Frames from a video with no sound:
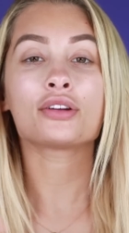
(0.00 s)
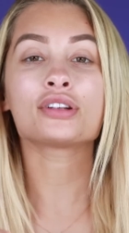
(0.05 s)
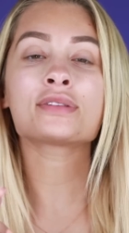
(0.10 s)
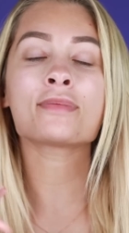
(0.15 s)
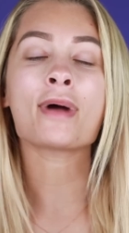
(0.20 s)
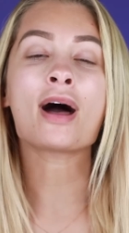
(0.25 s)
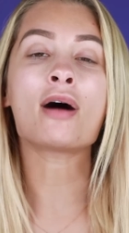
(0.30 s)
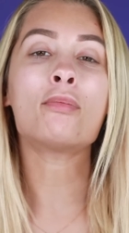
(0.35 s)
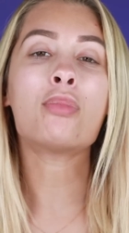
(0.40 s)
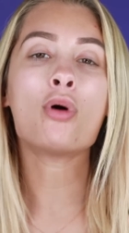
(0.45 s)
There's
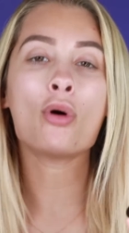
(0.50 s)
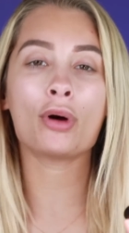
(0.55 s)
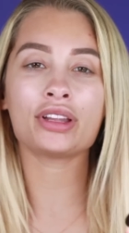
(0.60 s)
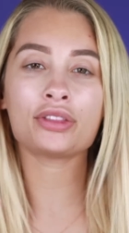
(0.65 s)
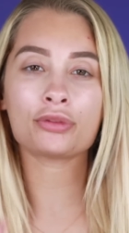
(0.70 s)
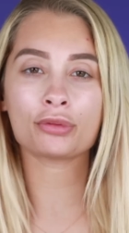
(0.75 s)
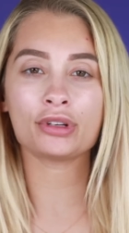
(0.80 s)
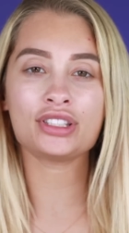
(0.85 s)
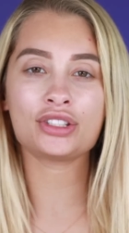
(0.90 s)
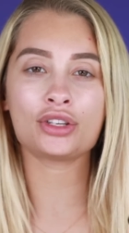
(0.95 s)
about
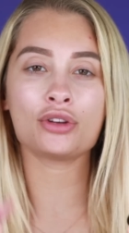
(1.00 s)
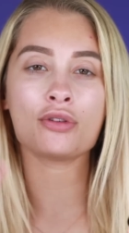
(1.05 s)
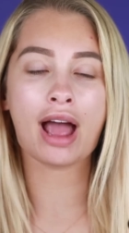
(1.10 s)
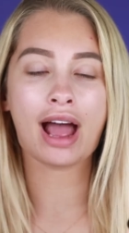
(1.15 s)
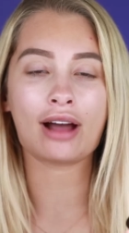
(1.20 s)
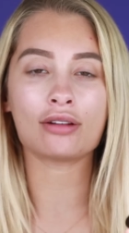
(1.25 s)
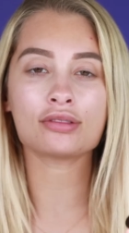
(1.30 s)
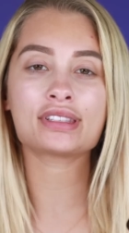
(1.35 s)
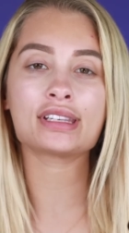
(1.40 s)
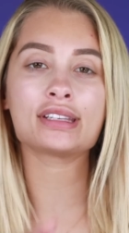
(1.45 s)
0.32
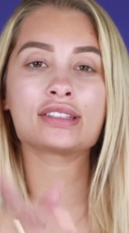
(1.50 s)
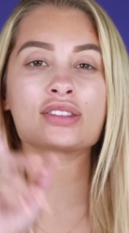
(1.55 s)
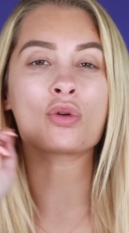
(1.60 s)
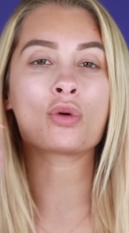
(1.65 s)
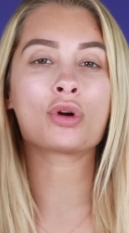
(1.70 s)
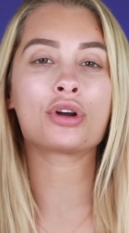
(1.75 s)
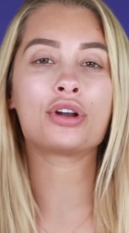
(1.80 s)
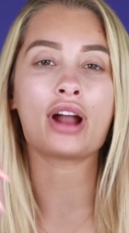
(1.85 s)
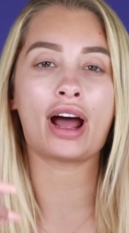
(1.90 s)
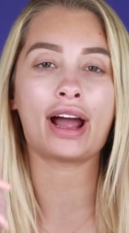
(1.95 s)
ounces
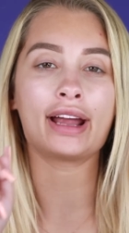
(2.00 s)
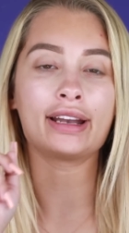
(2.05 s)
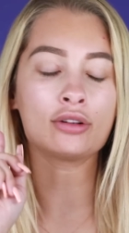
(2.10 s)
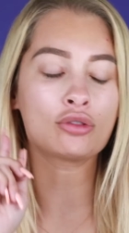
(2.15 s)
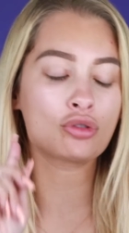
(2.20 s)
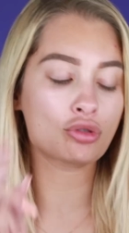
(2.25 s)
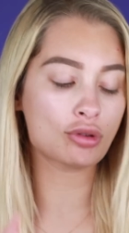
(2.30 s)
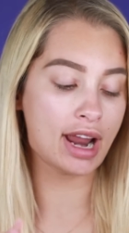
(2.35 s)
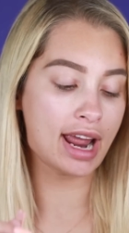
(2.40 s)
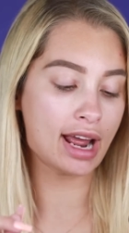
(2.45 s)
or
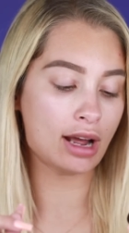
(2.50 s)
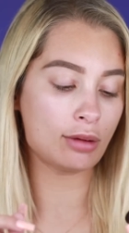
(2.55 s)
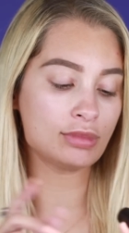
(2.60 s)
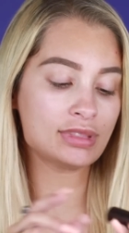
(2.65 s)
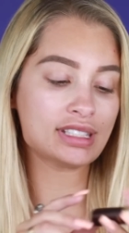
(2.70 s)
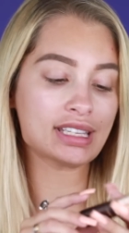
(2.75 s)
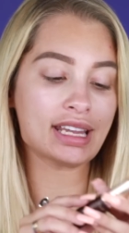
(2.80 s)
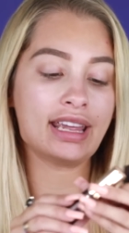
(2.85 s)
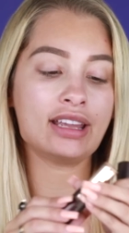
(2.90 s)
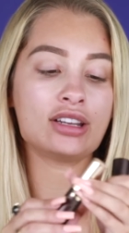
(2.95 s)
9
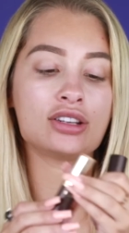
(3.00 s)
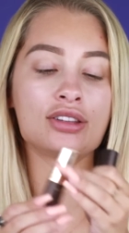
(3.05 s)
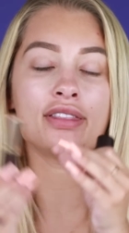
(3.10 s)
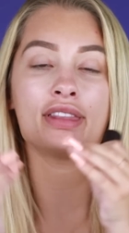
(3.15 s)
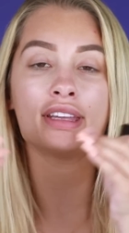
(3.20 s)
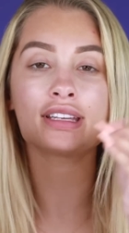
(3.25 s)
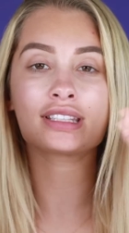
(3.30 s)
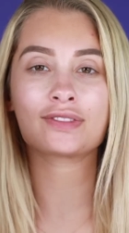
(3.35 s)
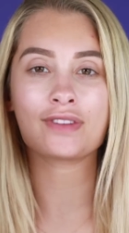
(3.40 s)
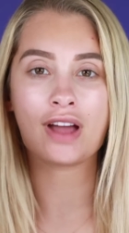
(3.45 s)
grams
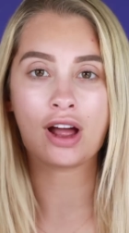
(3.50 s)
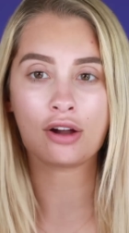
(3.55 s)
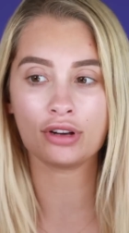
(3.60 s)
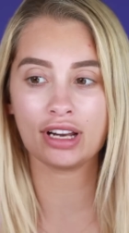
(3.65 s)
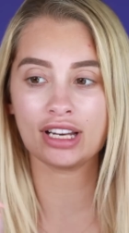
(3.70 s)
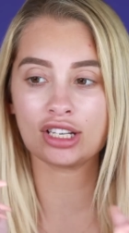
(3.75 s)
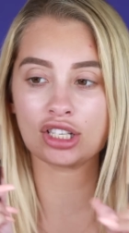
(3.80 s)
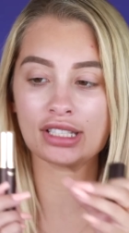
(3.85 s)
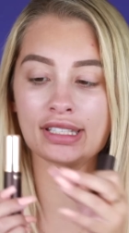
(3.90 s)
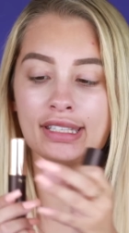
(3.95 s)
in this
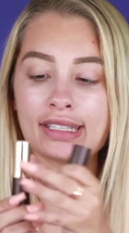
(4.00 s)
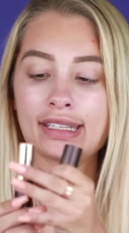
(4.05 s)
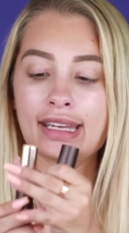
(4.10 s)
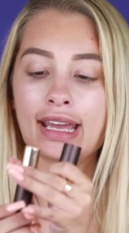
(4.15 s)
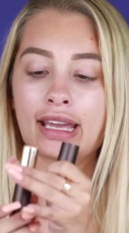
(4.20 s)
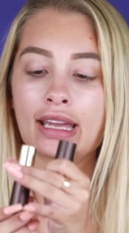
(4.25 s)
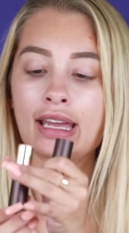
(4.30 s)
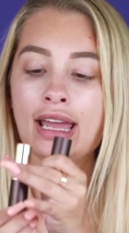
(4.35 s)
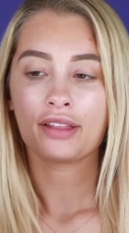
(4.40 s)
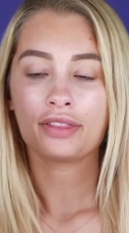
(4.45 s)
foundation
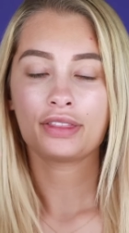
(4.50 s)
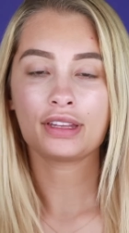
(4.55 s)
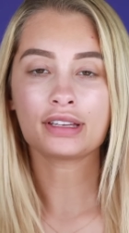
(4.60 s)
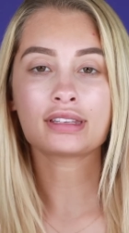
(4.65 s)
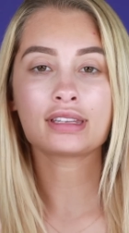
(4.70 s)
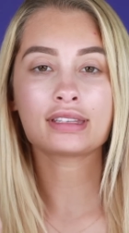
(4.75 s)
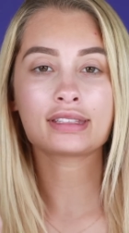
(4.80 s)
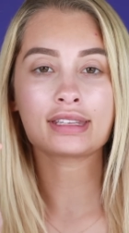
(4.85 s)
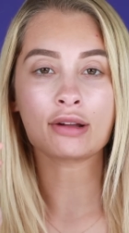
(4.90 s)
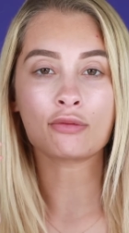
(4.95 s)
stick.
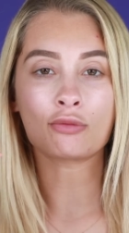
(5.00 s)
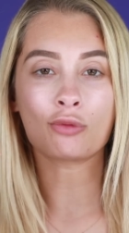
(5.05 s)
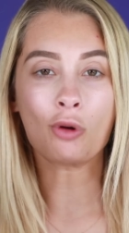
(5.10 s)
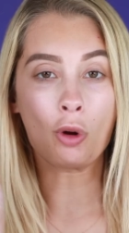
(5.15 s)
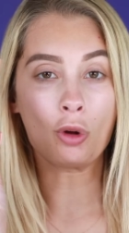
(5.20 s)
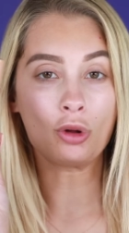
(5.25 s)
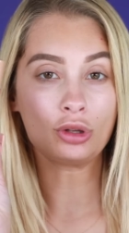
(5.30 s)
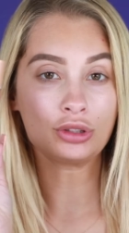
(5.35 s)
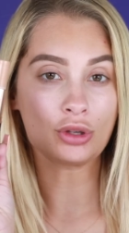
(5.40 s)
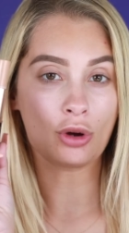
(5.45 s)
This is it
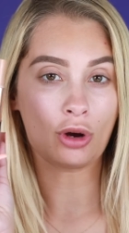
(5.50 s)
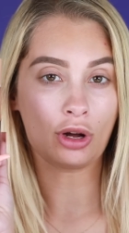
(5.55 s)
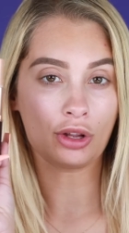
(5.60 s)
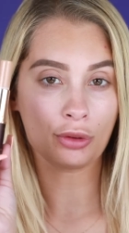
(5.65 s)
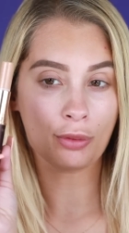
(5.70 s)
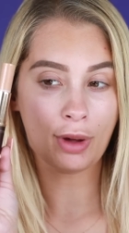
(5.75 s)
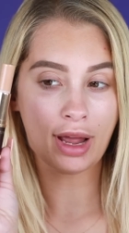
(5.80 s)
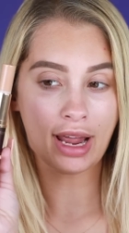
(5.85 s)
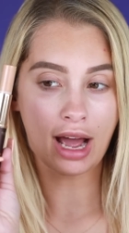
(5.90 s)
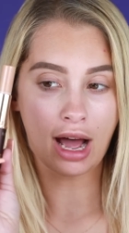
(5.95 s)
rolled all
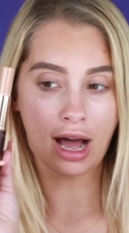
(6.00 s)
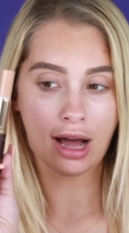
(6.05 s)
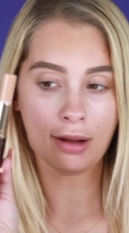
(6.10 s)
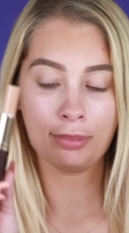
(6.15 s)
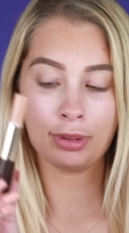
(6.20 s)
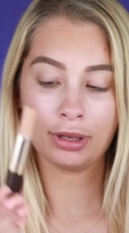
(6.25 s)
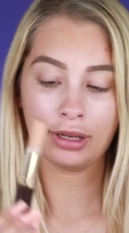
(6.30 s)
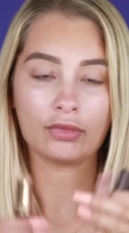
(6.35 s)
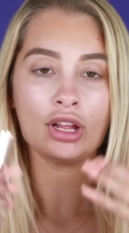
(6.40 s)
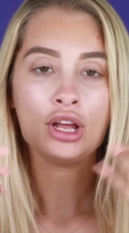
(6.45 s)
the way
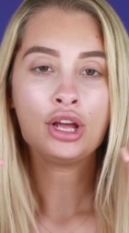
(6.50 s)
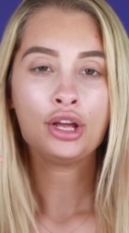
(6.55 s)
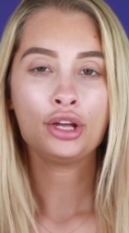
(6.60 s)
up.